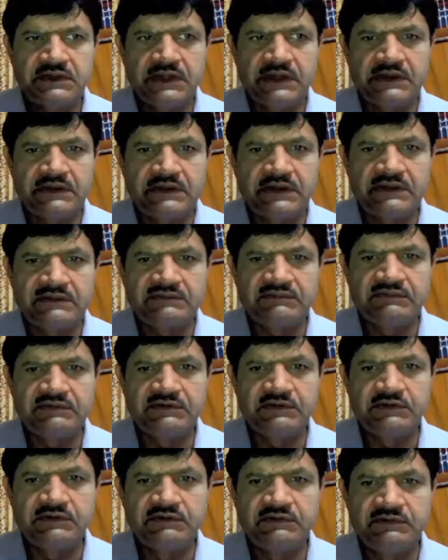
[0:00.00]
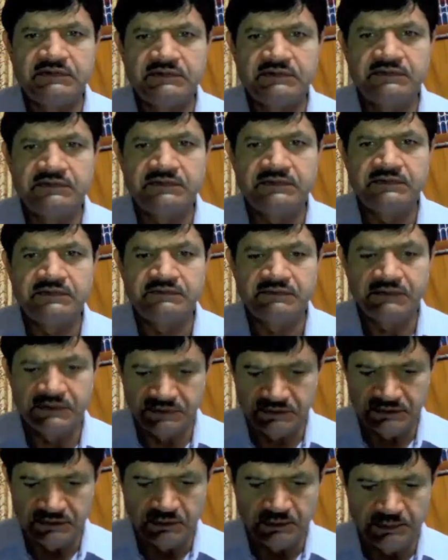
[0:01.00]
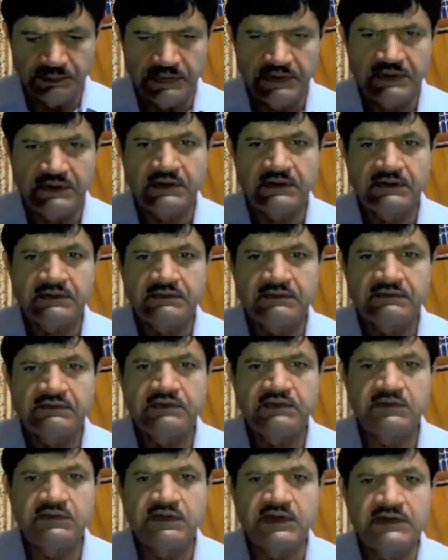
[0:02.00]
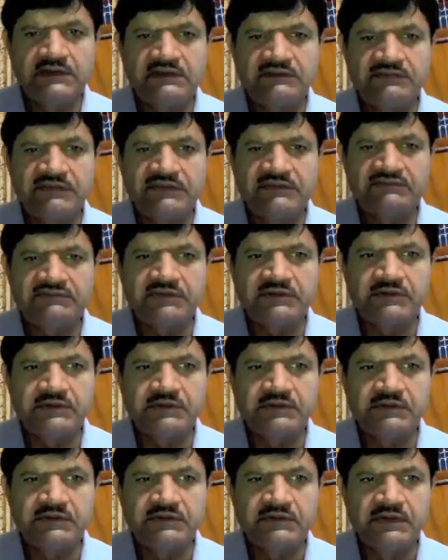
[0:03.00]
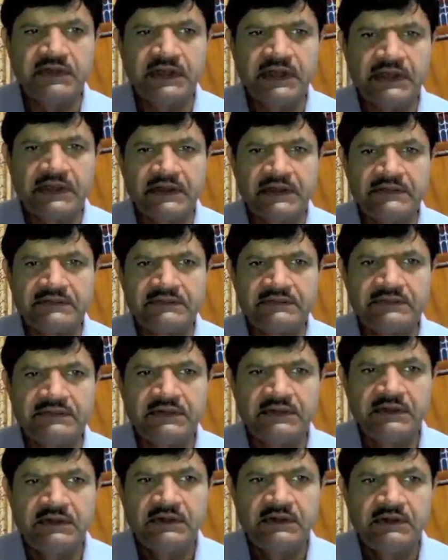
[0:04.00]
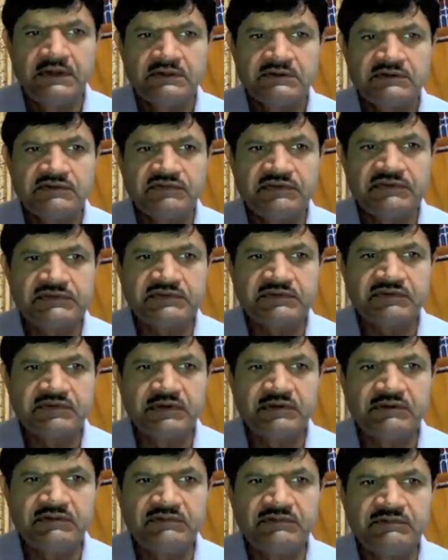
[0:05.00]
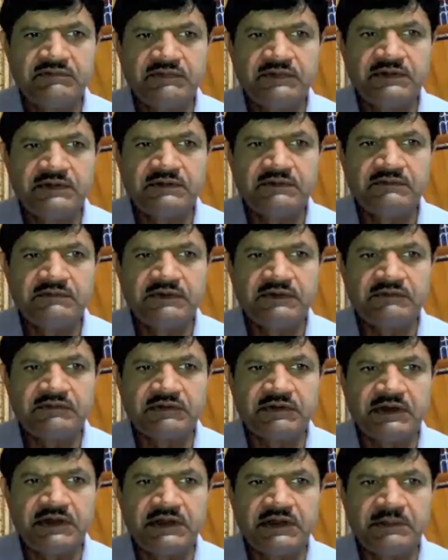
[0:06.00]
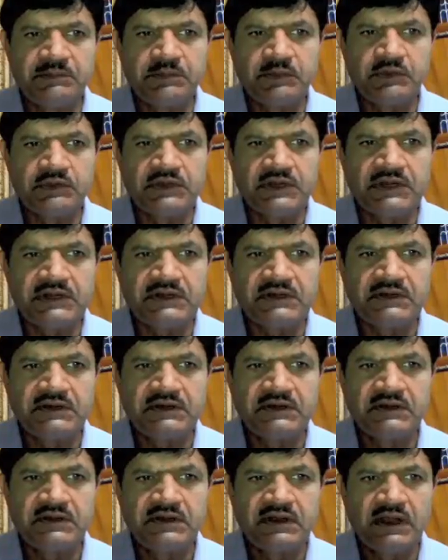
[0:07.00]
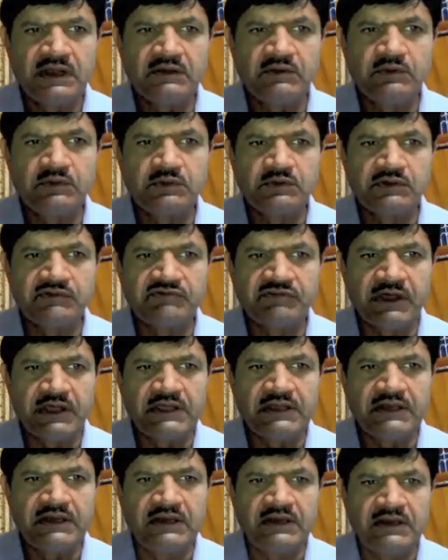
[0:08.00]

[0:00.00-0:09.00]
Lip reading: HEC-RAS window. Once you'll open, so you'll get the first window, HEC-RAS. So first of all, we have to create a project. I'll go to the file,